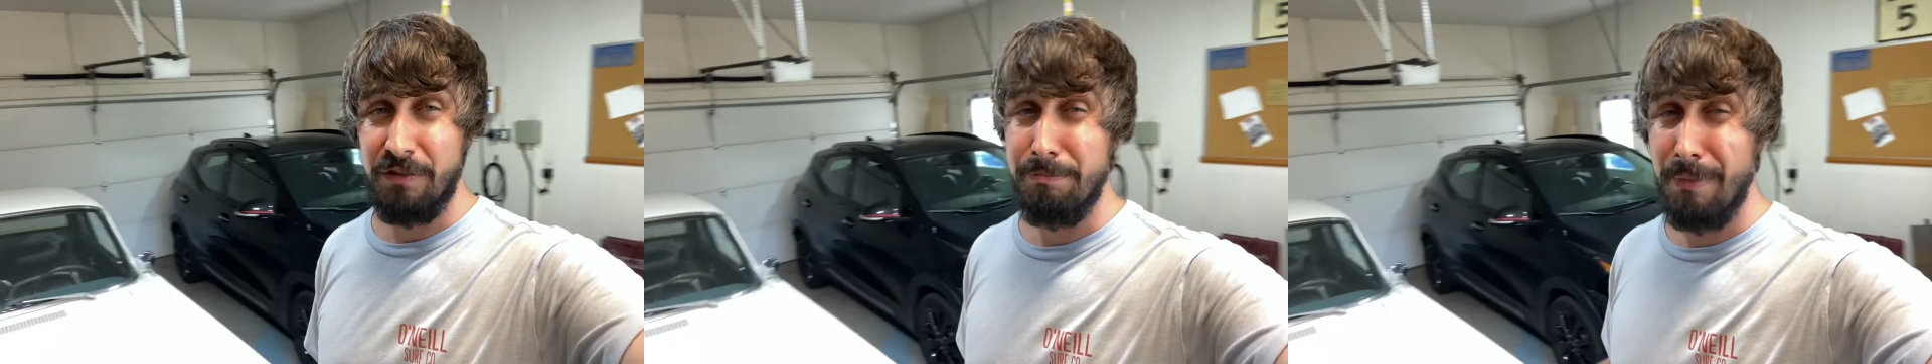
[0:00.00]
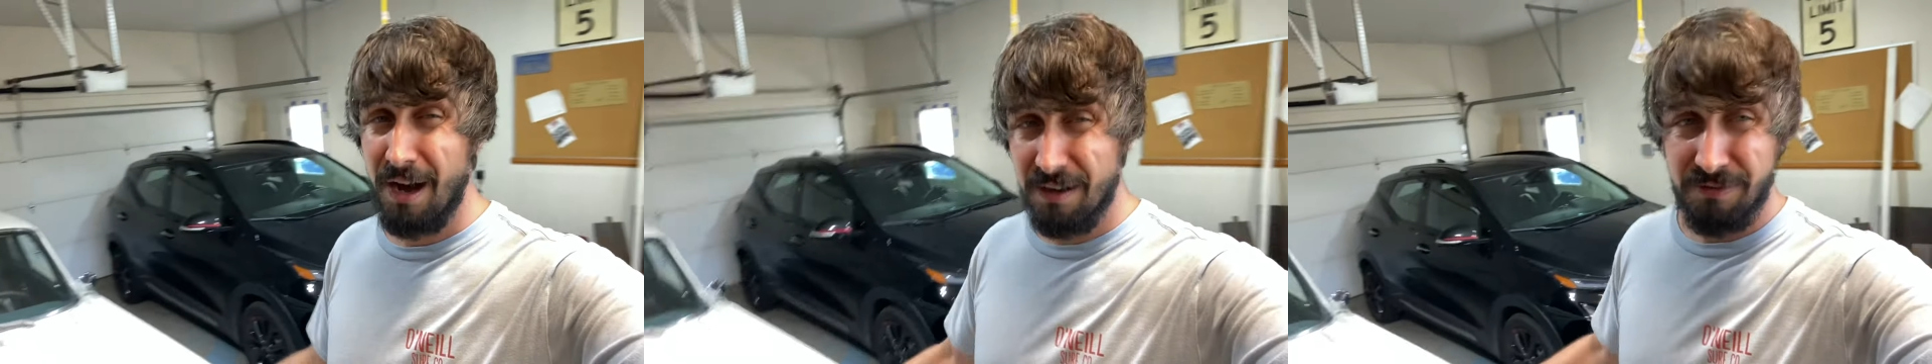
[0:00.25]
I've
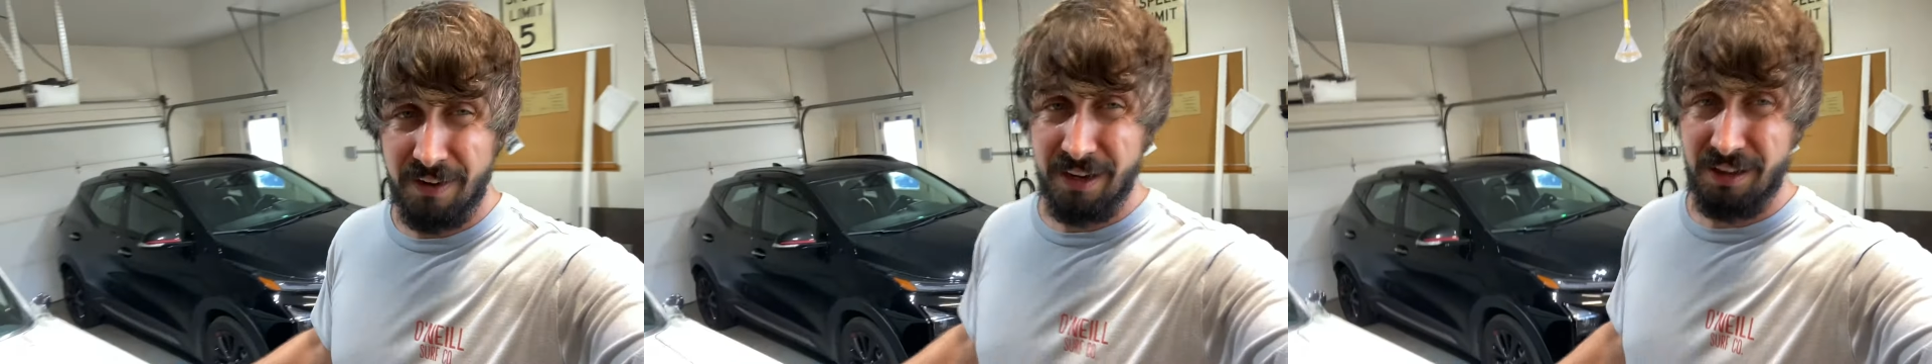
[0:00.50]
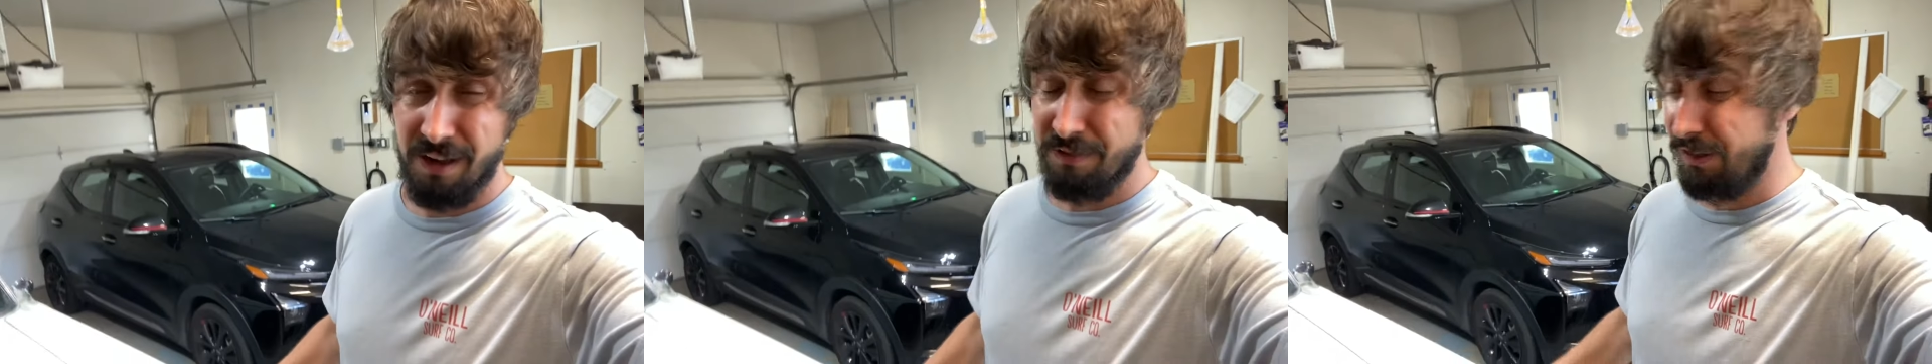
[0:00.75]
modified
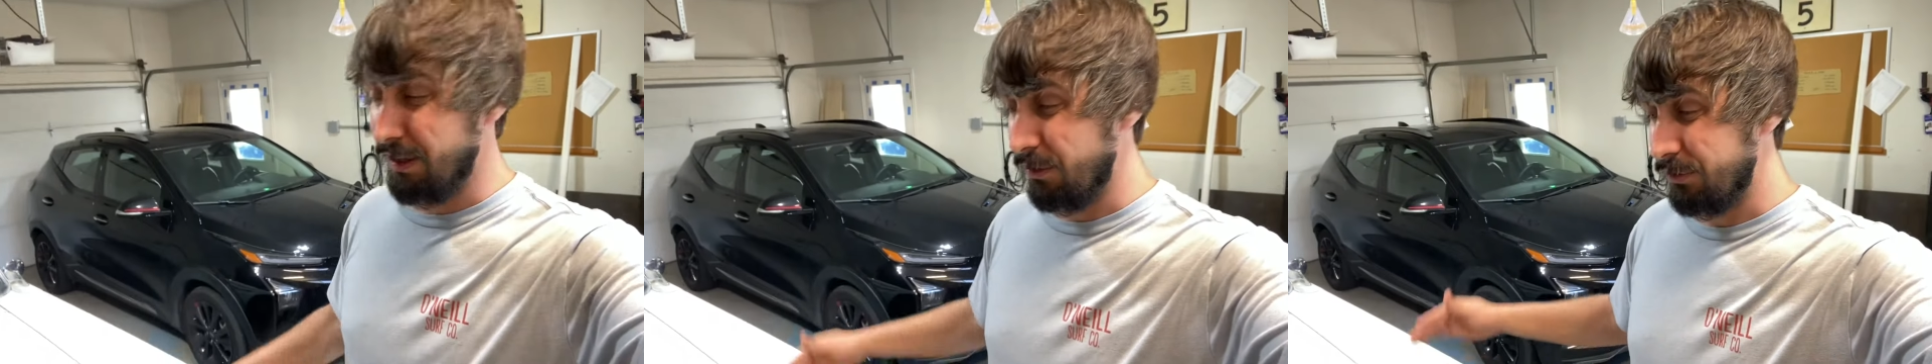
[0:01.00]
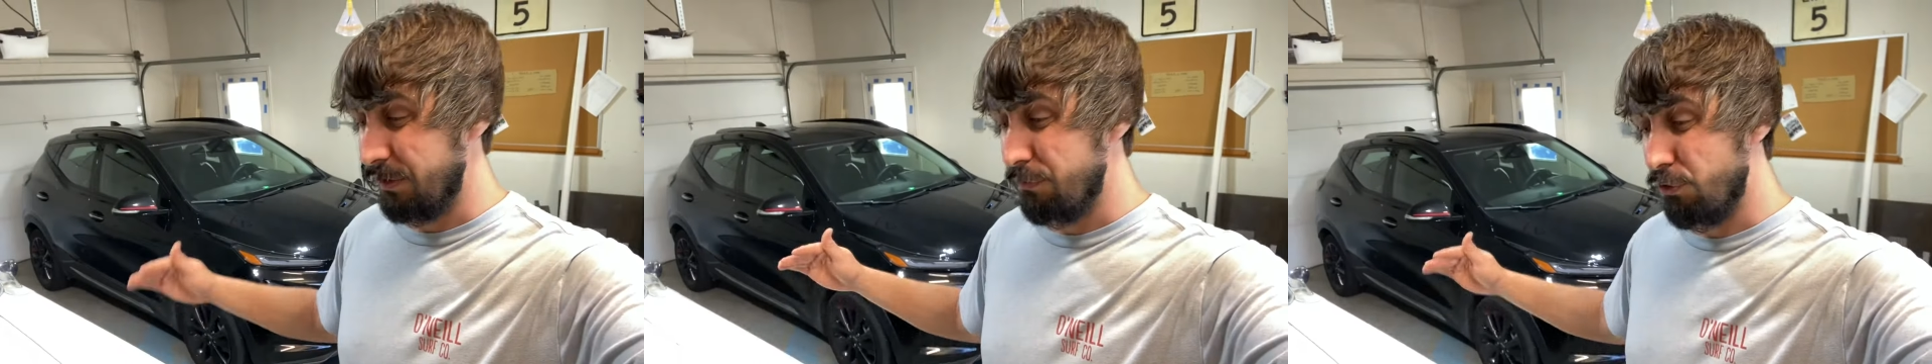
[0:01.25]
a lot of
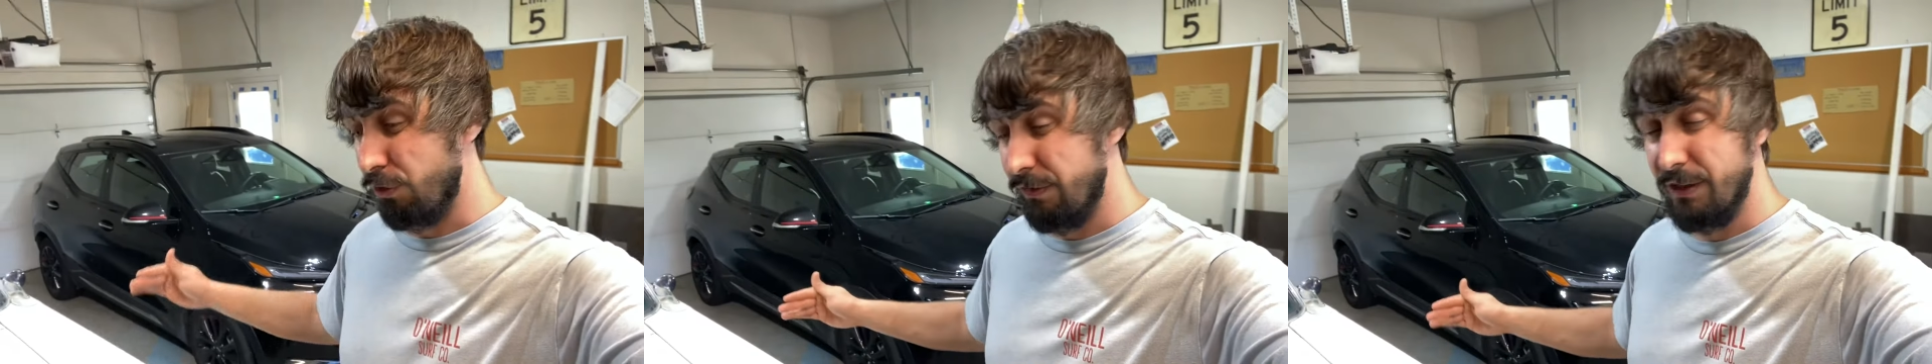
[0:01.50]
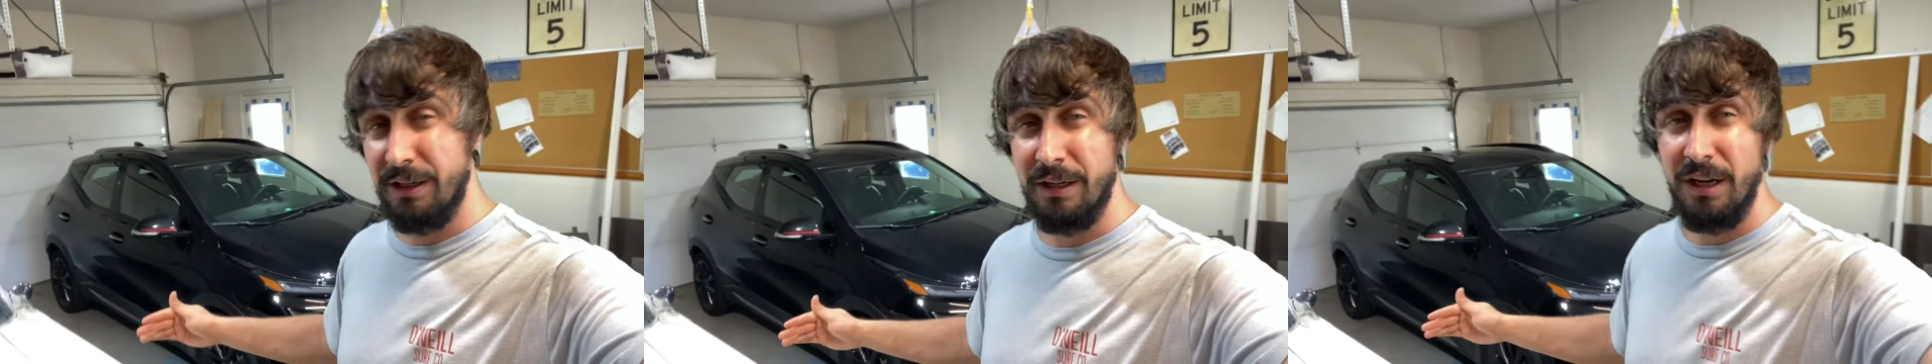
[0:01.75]
vehicles. I've
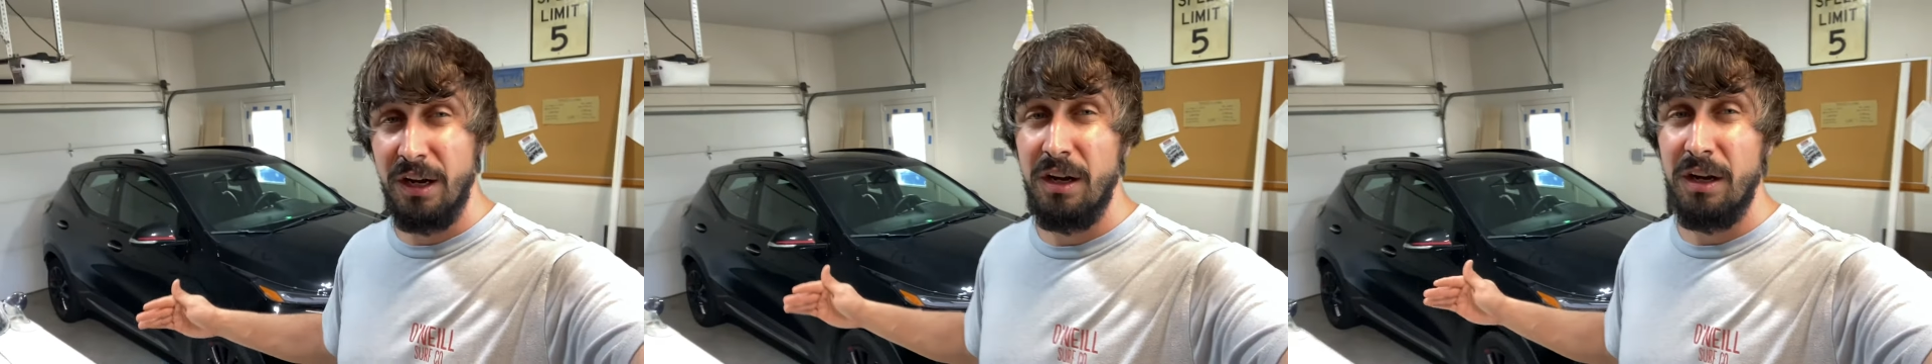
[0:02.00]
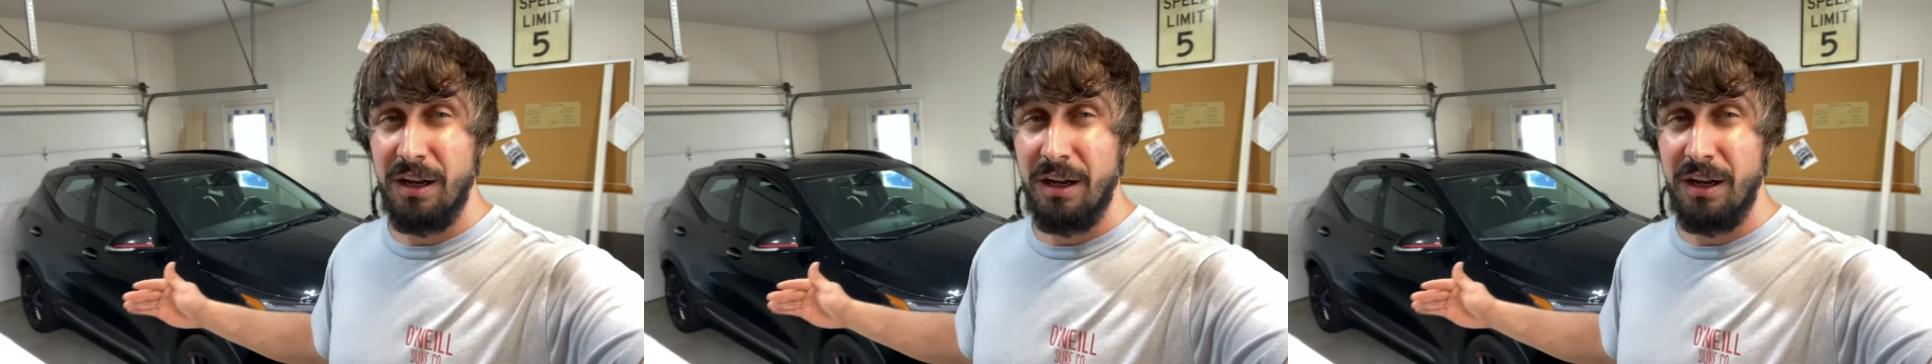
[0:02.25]
driven